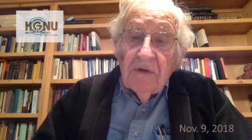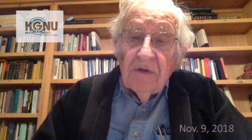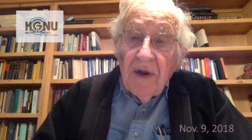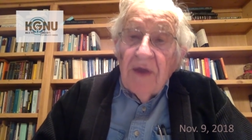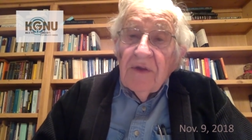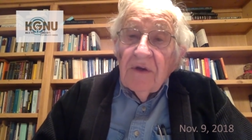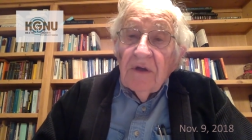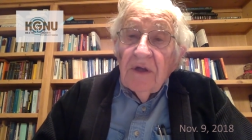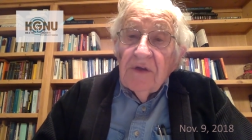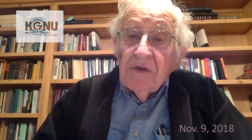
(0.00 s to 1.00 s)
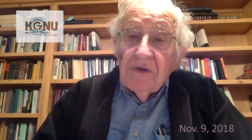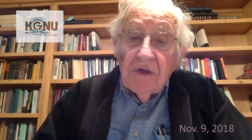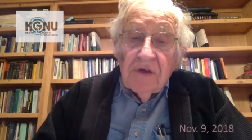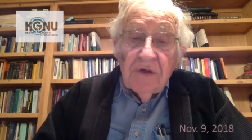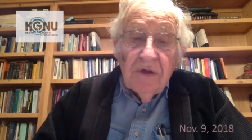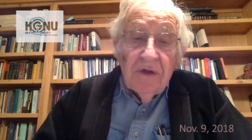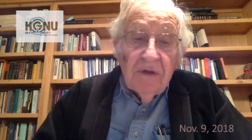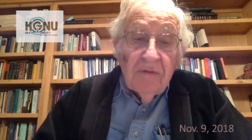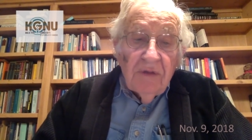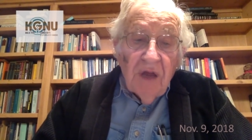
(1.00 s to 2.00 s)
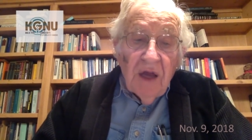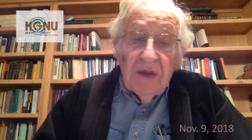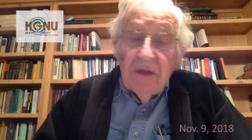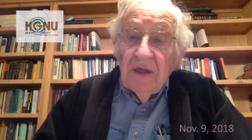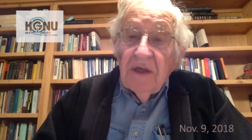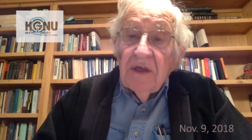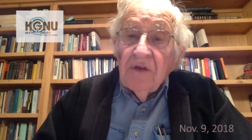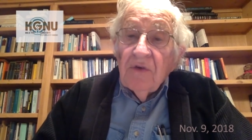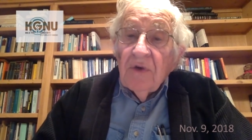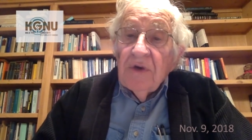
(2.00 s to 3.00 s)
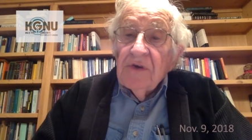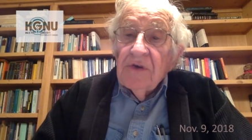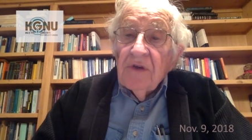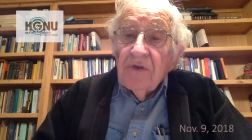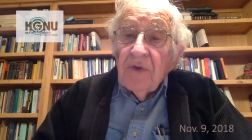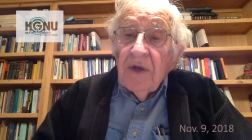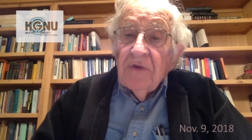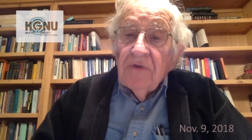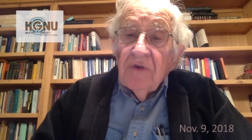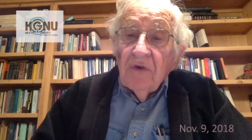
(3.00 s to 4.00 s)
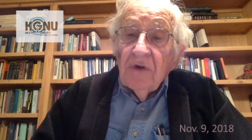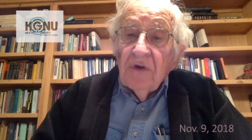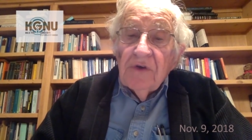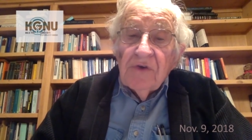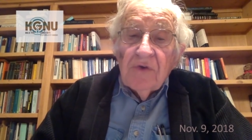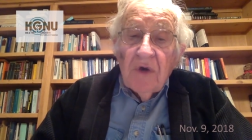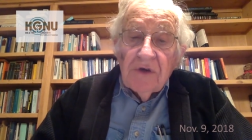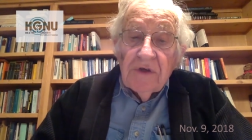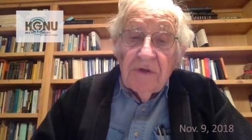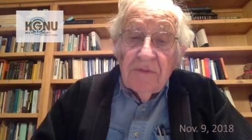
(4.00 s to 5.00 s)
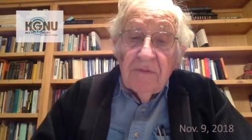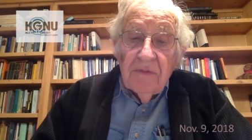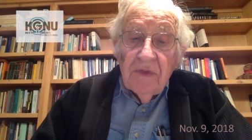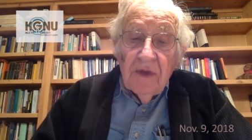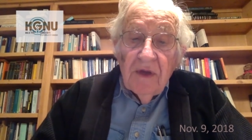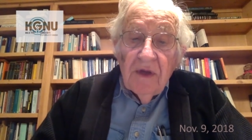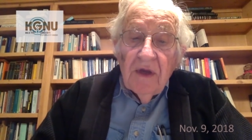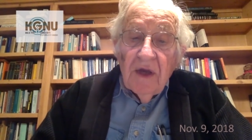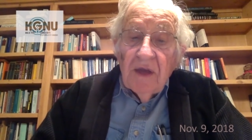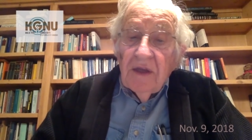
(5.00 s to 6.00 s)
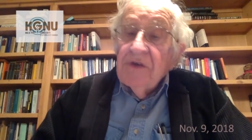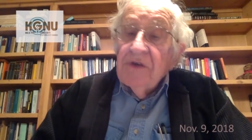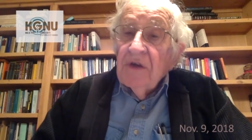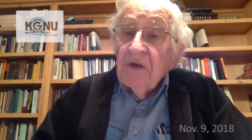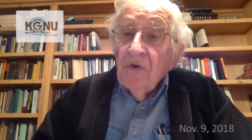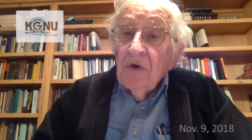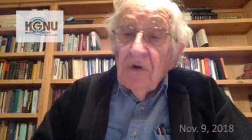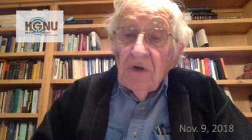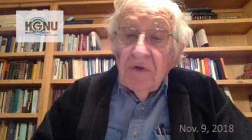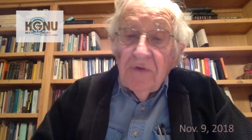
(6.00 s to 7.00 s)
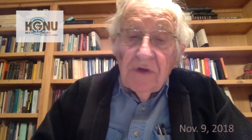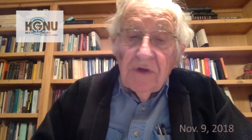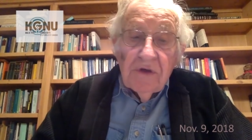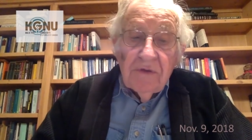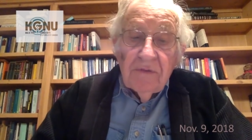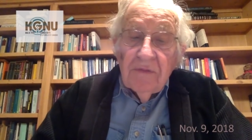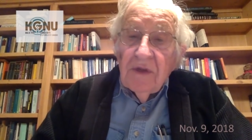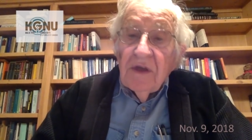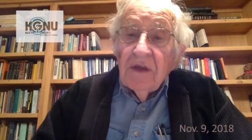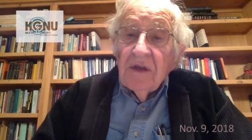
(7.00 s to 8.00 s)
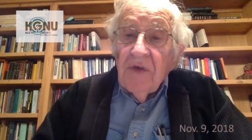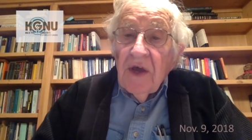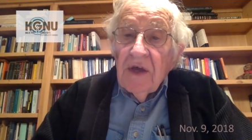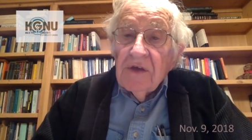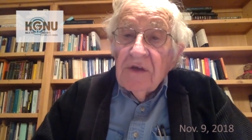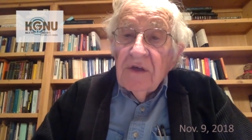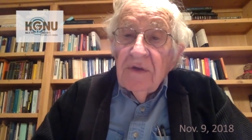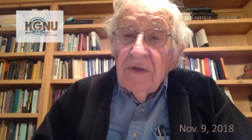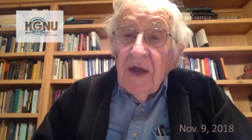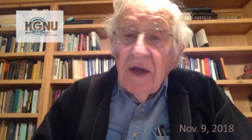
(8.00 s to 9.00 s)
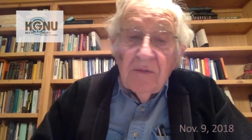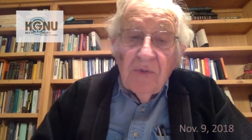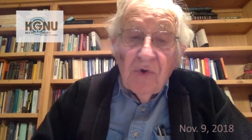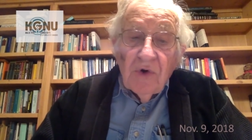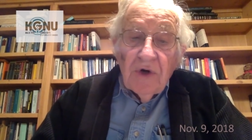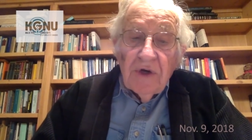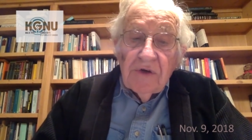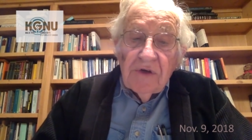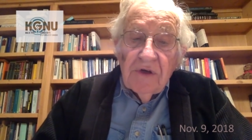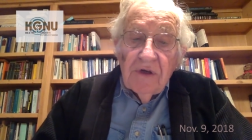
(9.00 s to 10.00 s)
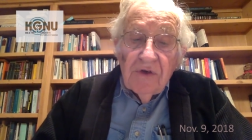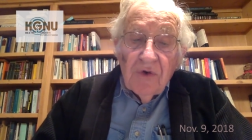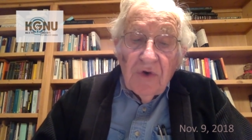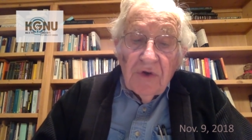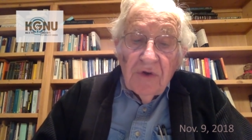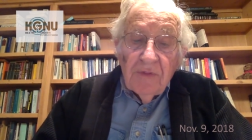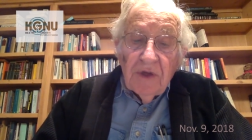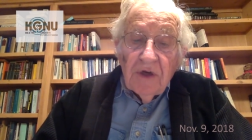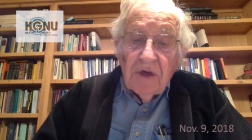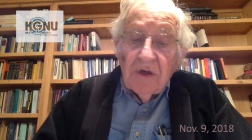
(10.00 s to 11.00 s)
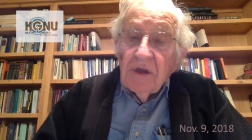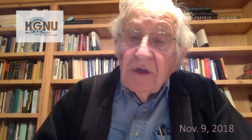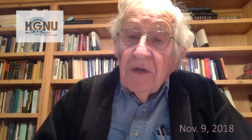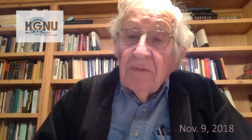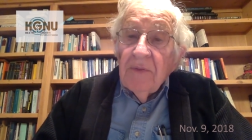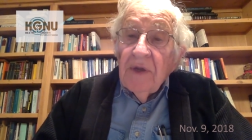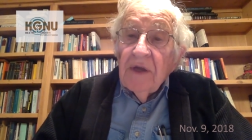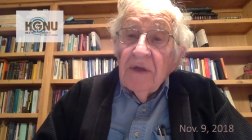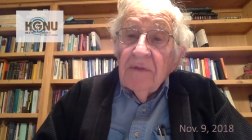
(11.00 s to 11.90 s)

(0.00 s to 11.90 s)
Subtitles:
Rather, let's just blithely increase the threat of total destruction. And let's ignore all of this and the vast outpourings during the political campaign.